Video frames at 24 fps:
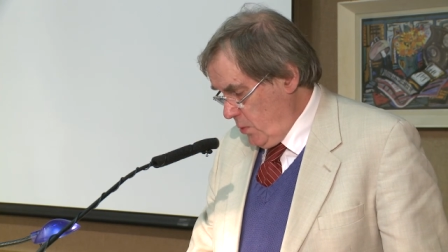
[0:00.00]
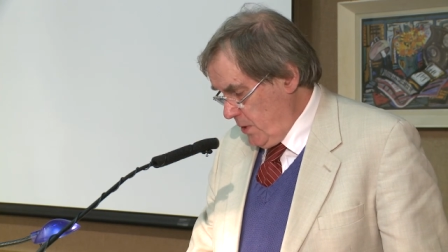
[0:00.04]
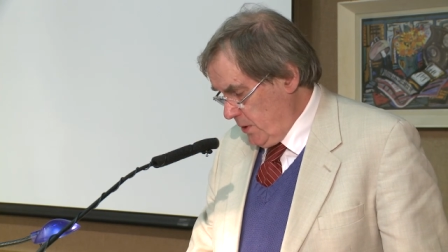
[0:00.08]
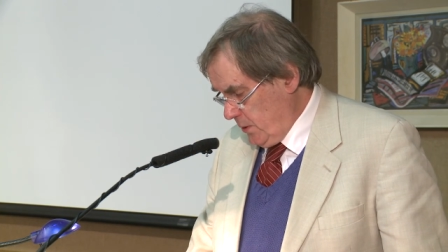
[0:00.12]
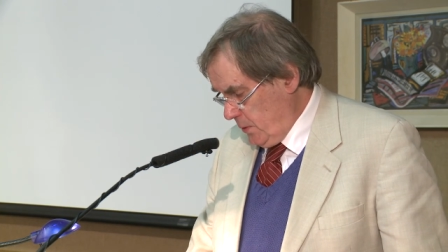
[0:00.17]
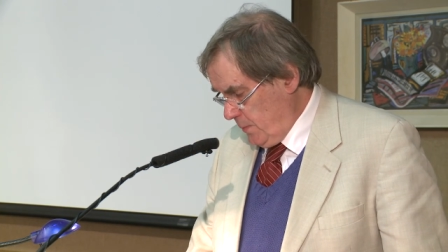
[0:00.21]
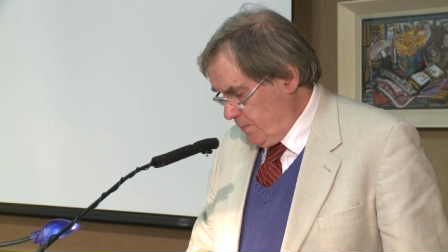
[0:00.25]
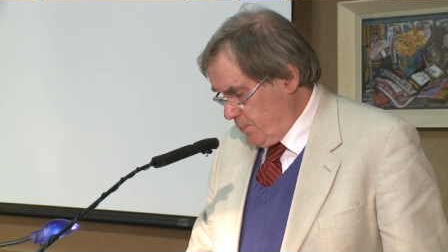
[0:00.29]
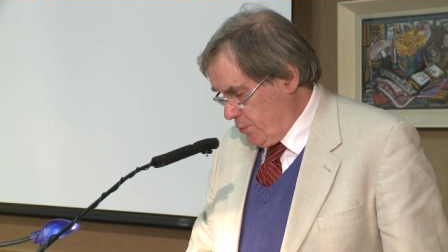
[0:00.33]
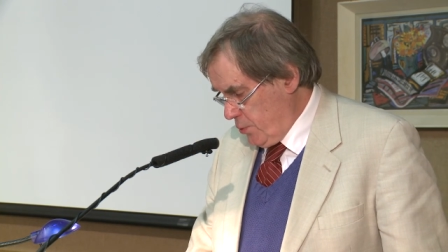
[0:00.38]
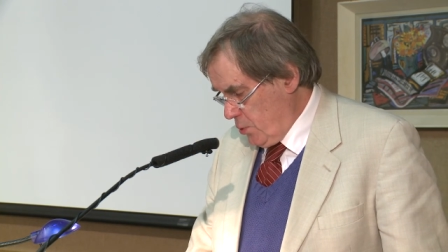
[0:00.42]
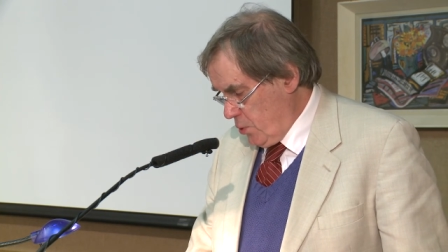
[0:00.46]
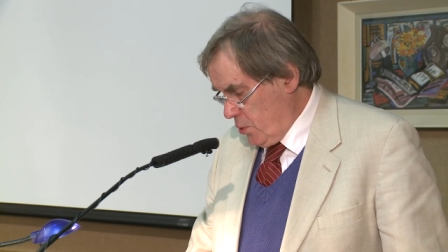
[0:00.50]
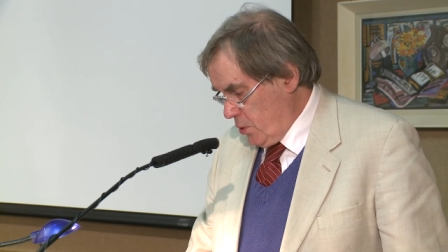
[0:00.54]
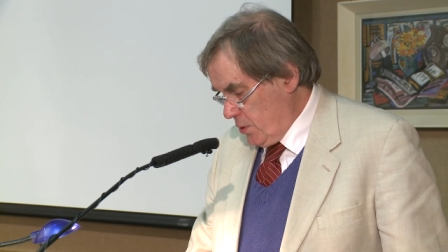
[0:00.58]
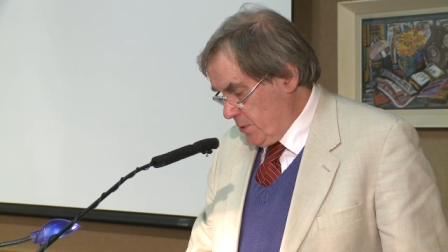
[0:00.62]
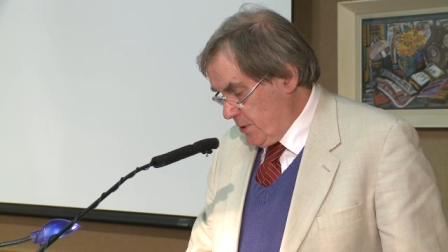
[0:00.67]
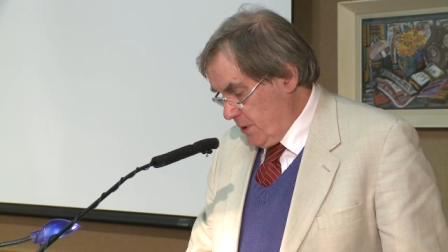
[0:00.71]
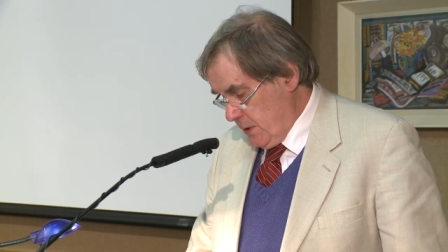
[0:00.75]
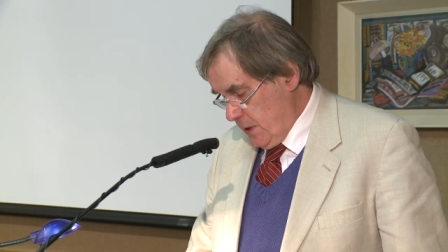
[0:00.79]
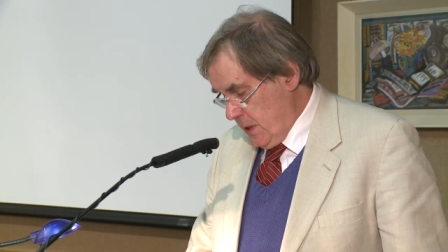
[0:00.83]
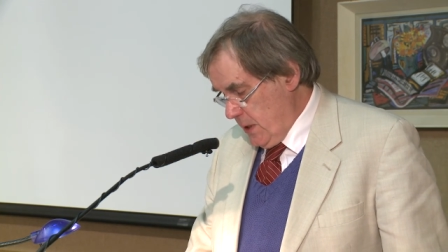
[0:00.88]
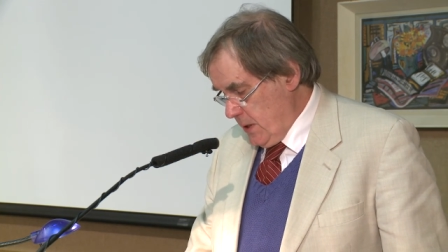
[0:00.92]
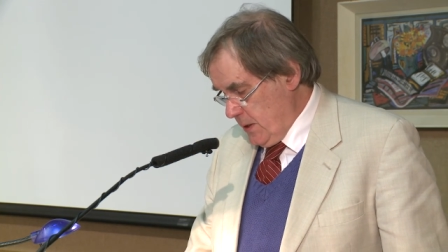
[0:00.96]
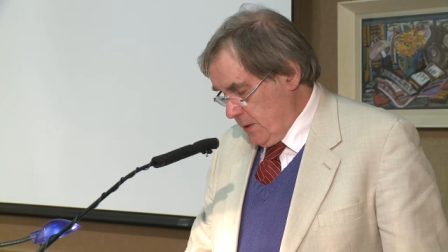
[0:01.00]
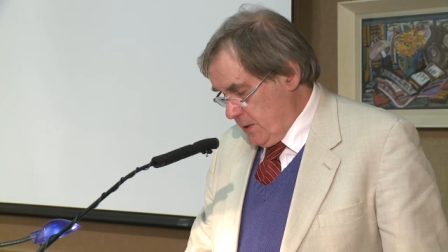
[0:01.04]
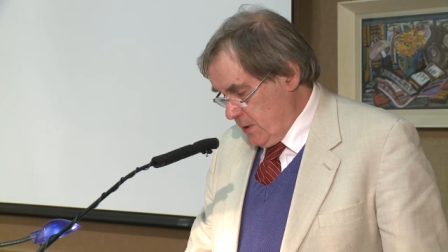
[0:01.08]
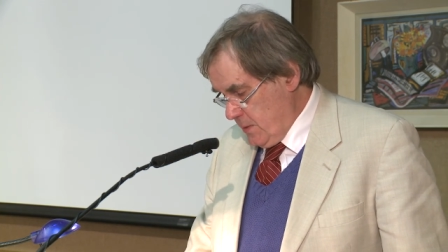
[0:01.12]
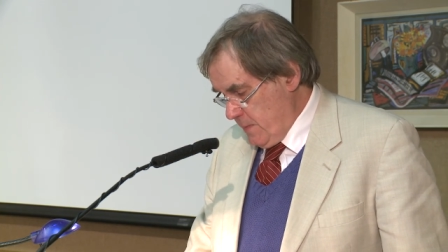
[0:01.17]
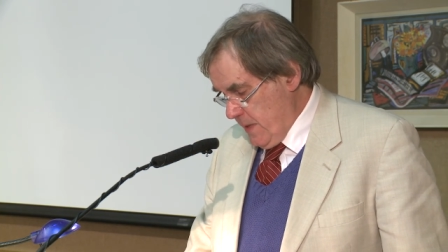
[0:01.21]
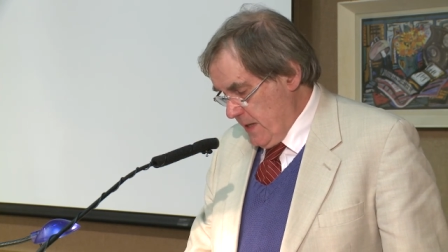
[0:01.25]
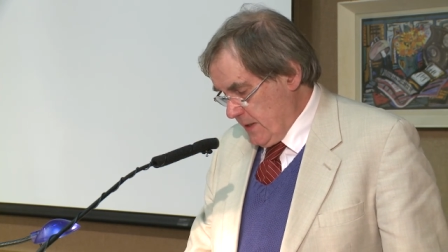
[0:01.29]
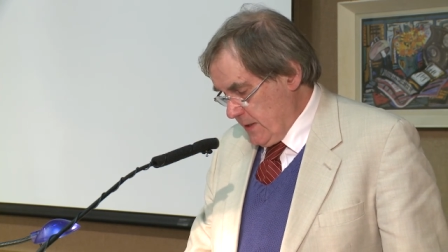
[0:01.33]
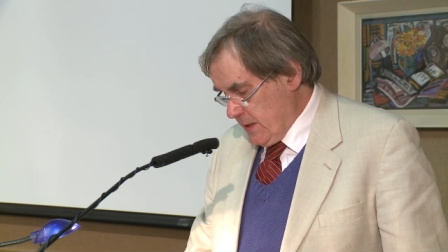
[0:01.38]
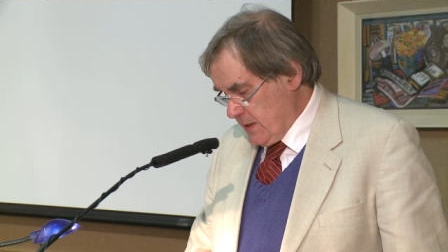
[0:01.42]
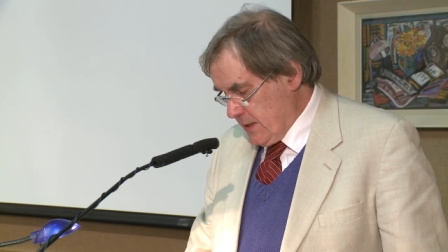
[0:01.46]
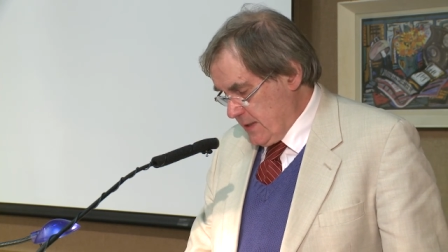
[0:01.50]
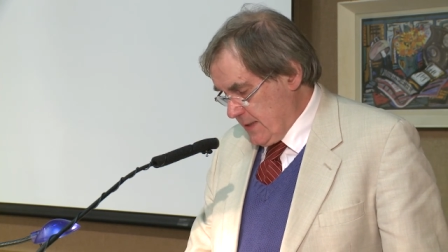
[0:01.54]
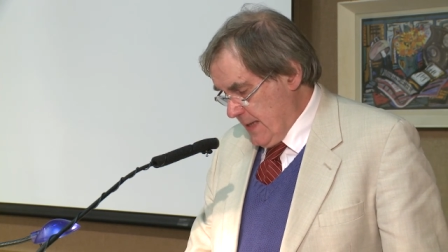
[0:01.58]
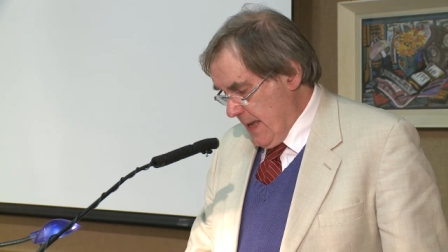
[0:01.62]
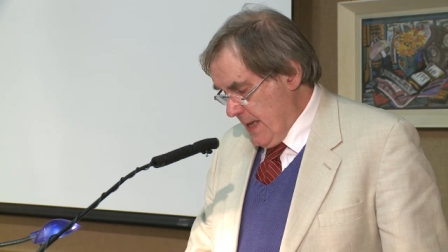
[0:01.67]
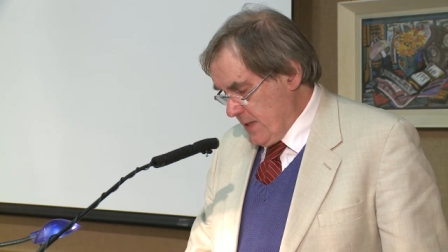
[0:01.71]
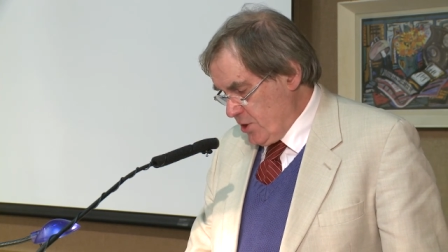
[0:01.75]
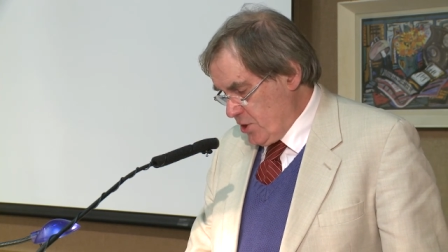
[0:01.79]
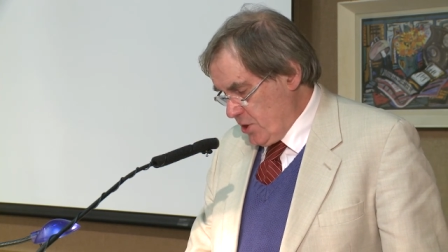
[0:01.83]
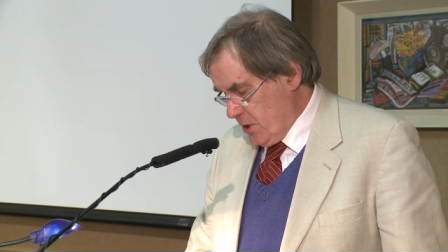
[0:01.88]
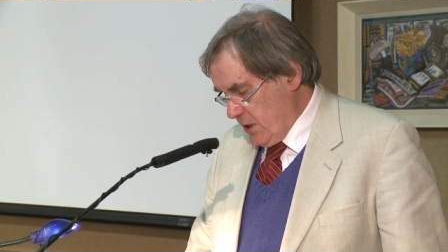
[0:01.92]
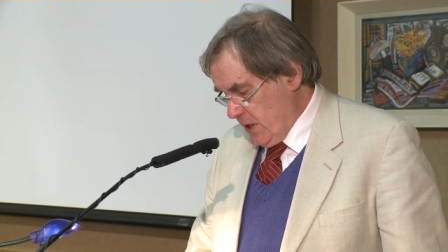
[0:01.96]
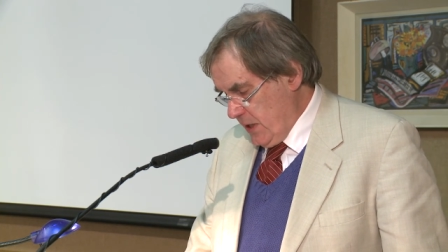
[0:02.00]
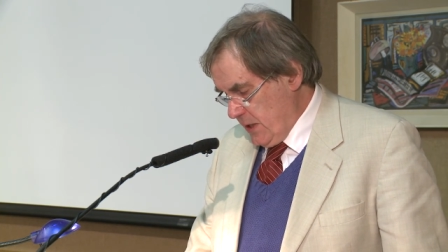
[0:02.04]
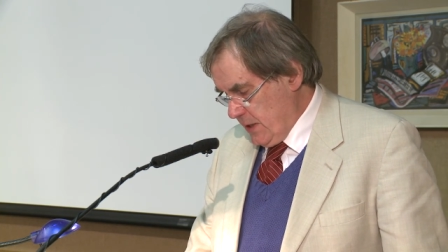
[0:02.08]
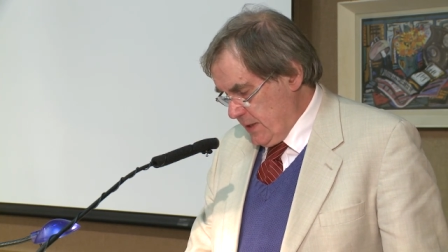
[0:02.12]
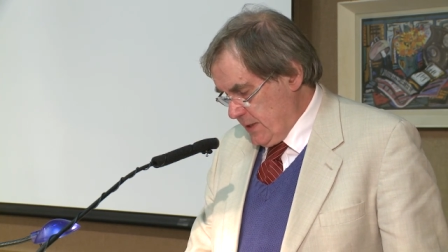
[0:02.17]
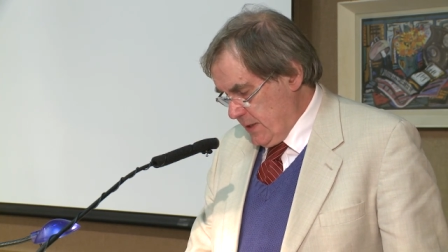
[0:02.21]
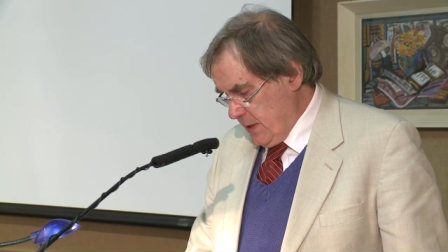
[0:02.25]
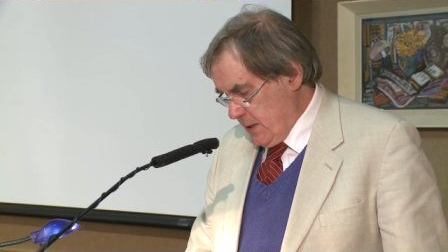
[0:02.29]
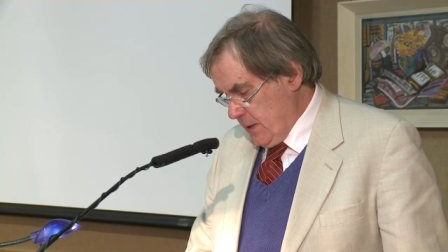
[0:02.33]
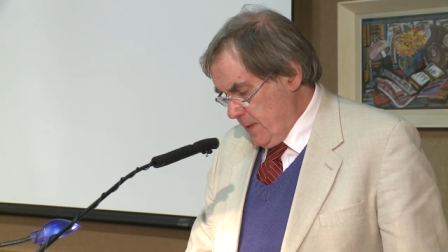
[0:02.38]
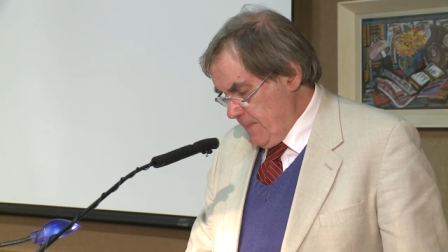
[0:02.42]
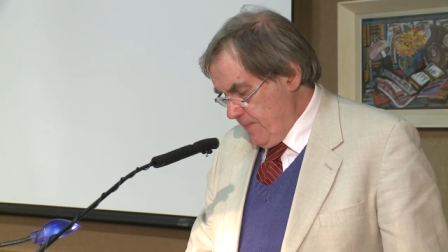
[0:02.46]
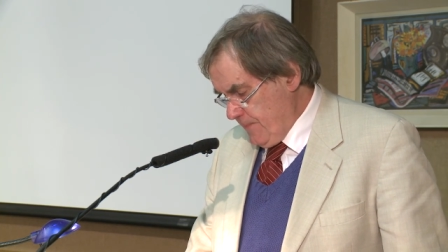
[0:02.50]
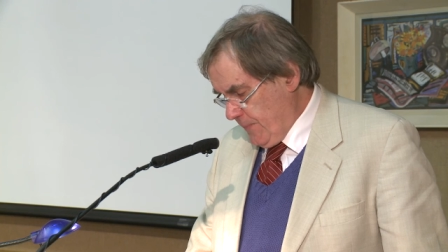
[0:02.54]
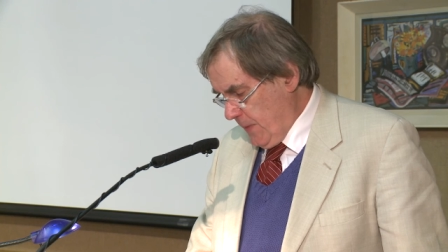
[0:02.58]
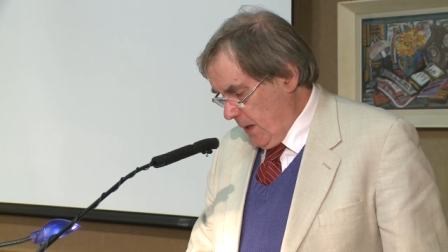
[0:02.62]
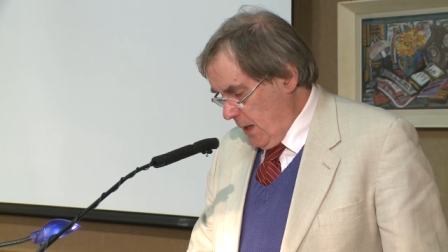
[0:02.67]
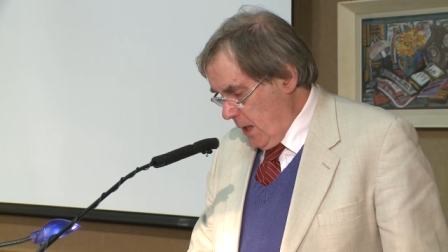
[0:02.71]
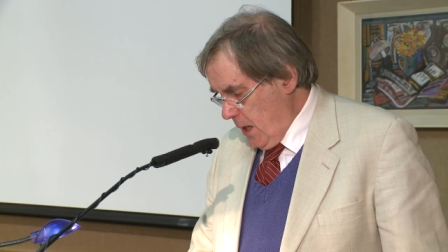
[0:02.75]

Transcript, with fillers: Wilbrord to make the scansion easier,